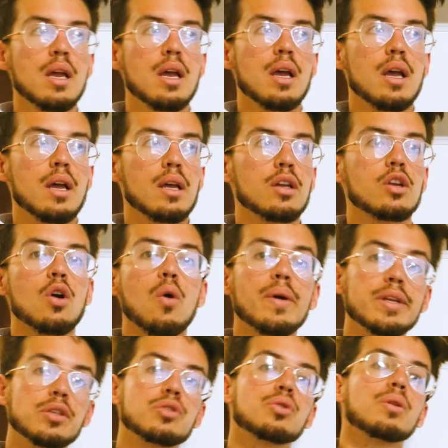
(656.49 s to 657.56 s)
go into
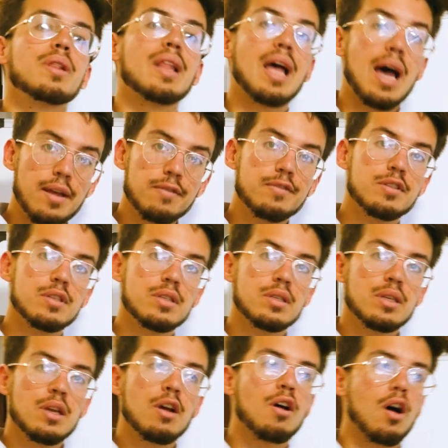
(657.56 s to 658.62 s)
lives
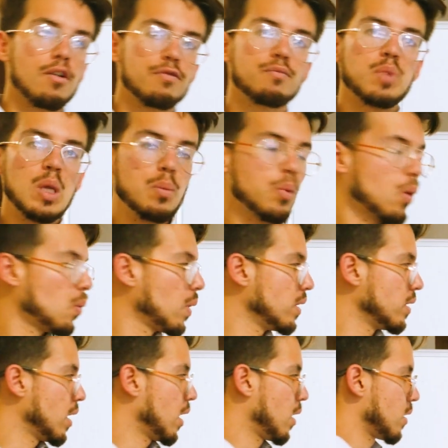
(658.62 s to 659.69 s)
of people when they are
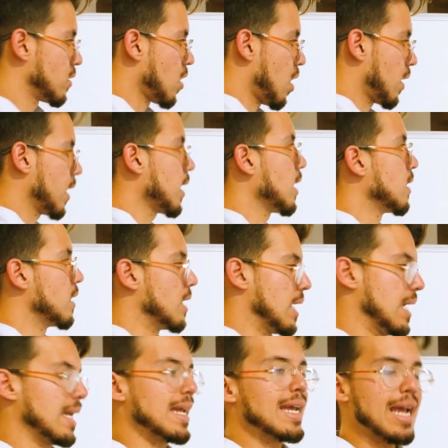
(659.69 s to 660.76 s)
talking and
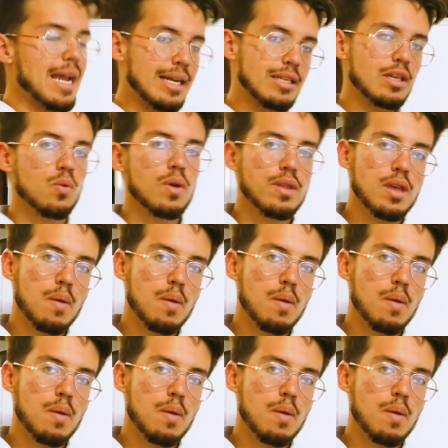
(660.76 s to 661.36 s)
engaging with them